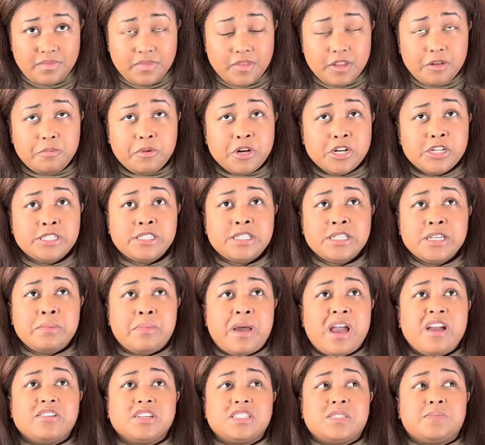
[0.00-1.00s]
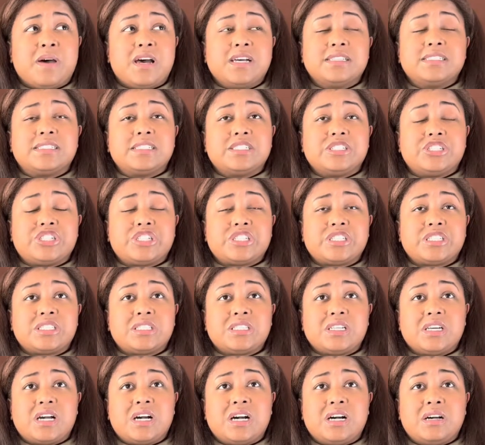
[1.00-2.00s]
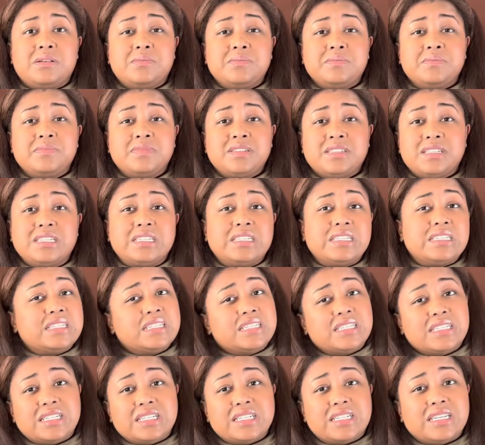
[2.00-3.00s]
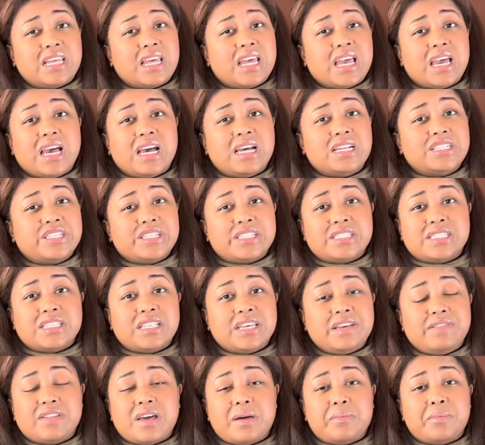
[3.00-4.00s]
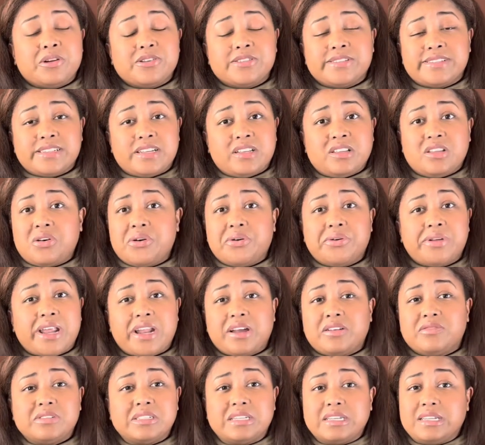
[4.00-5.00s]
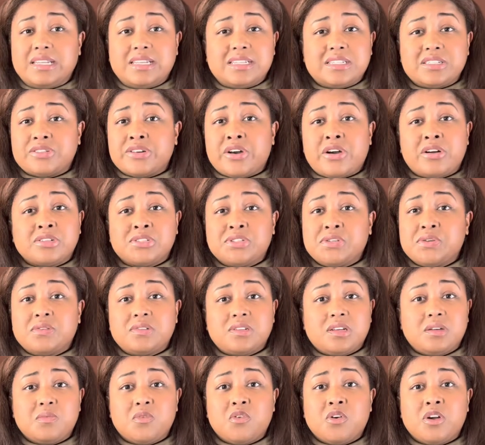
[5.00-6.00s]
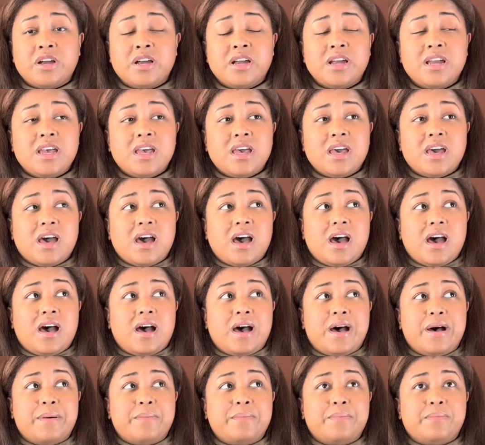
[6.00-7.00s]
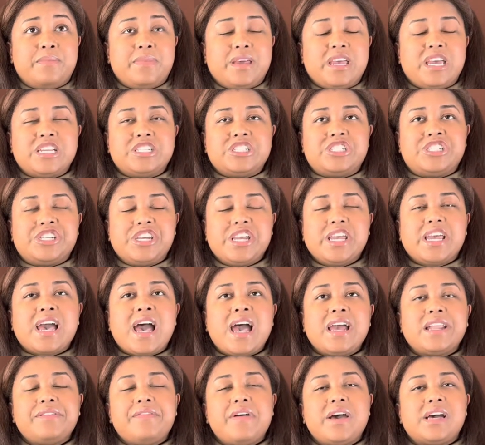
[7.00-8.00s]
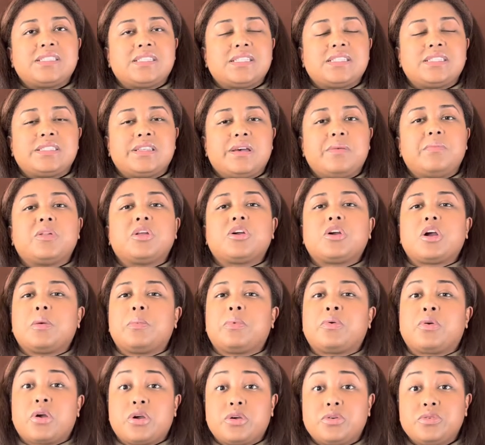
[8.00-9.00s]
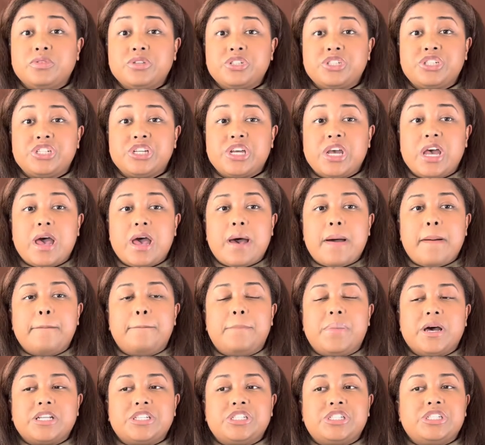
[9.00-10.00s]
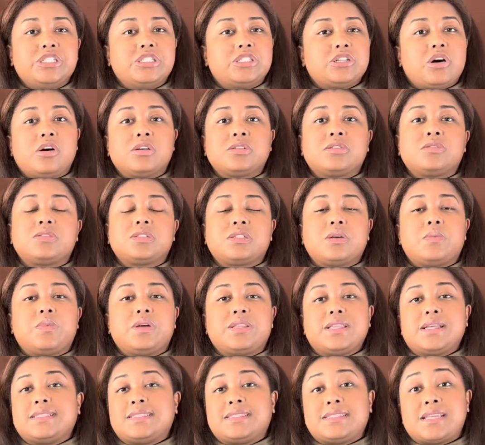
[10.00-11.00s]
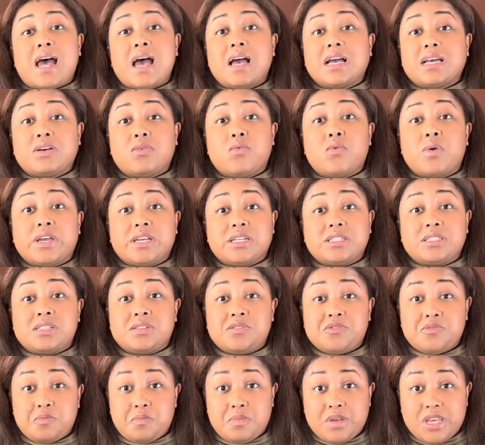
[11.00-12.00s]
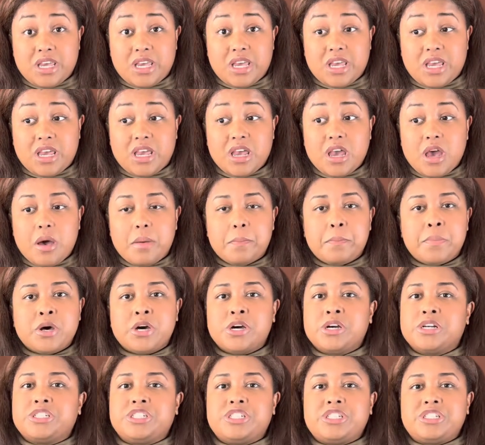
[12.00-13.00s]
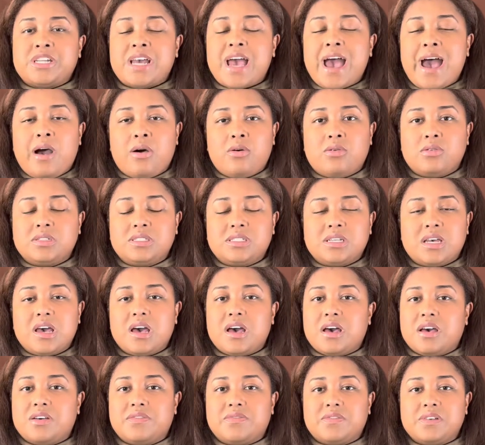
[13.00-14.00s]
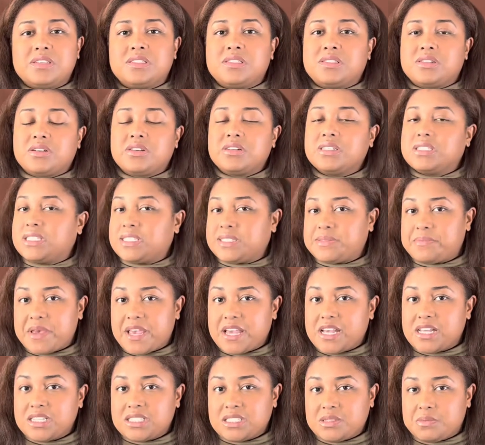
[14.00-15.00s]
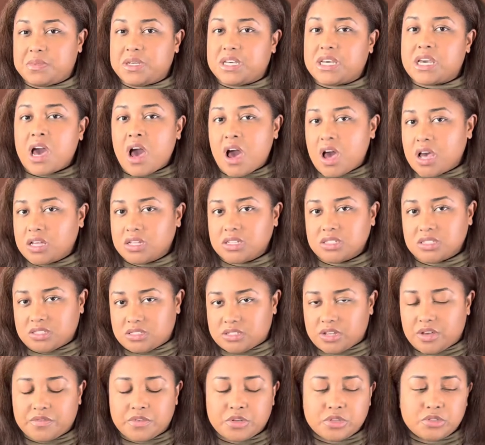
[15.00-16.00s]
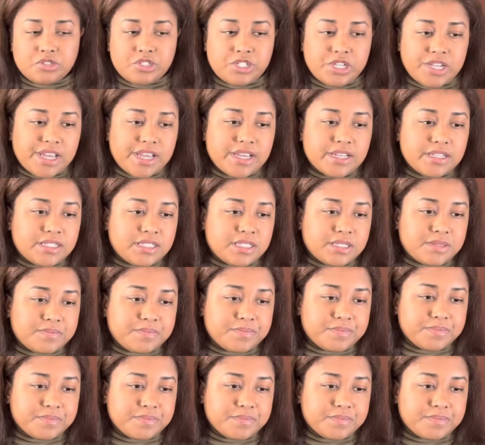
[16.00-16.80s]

personally, my response is just to, um, yeah, just leave that person alone. I don't really need to talk to you anymore. Um, and she kind of has a similar approach, but she's also someone that's not going to be pushed out of a certain space because of who she is.